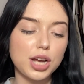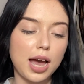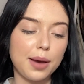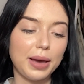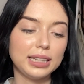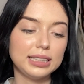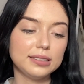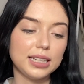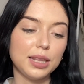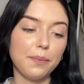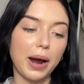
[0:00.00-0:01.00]
at
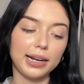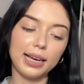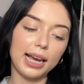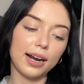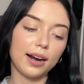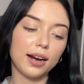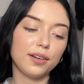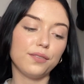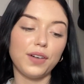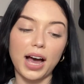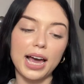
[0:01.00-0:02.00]
least in the body care
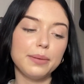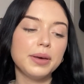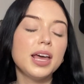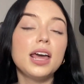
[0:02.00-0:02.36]
vibe.